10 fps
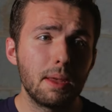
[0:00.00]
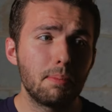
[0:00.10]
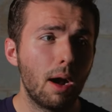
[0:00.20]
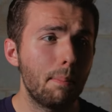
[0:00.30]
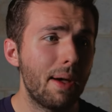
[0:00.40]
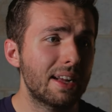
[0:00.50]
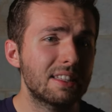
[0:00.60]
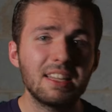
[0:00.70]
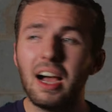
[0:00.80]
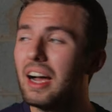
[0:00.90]
He brought back
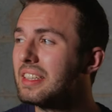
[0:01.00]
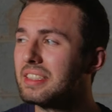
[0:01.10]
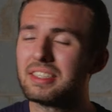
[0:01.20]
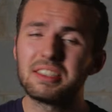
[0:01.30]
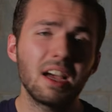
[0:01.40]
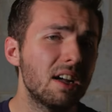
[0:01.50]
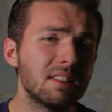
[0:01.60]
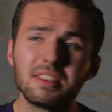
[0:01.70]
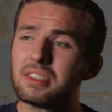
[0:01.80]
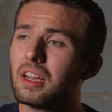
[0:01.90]
tons and
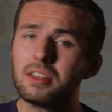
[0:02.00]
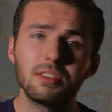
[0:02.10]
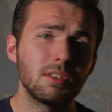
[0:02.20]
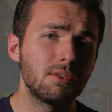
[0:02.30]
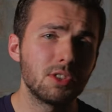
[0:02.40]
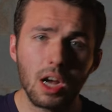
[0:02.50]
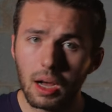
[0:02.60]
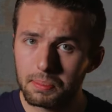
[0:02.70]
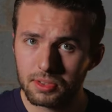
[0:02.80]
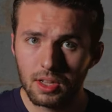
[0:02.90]
tons and tons of
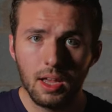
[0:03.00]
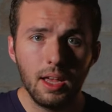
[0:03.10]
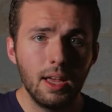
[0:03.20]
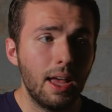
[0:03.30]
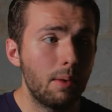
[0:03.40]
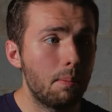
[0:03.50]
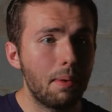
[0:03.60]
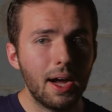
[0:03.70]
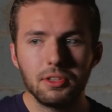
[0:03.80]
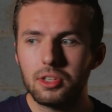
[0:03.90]
jobs. And when
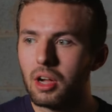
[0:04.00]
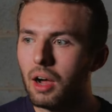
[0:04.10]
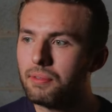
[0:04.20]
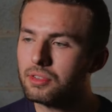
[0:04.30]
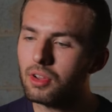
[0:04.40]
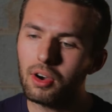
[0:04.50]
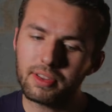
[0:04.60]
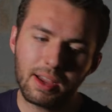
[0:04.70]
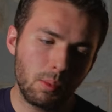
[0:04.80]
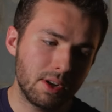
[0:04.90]
Biden took office, all
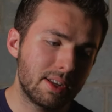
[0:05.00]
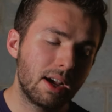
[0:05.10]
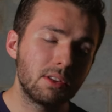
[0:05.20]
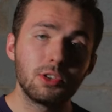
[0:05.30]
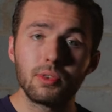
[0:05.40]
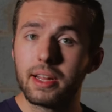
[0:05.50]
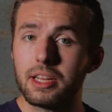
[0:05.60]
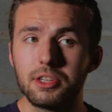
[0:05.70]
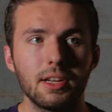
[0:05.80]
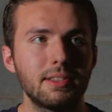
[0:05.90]
that went down the drain. He
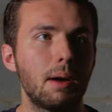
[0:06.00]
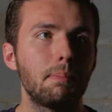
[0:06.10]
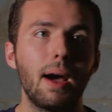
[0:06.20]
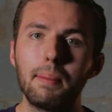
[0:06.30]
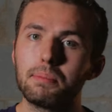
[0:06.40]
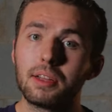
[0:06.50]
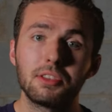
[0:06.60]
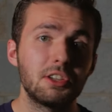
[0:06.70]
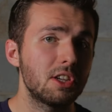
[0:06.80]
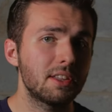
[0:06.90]
shut down pipelines.
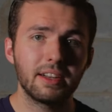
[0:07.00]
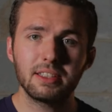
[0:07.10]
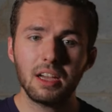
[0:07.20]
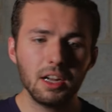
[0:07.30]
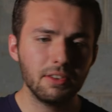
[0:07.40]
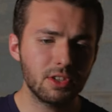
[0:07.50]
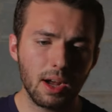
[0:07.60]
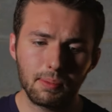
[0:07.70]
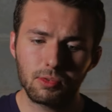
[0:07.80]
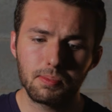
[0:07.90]
He shut down a ton of
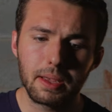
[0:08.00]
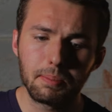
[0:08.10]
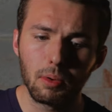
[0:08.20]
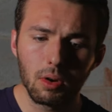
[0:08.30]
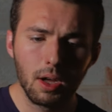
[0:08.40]
jobs for people.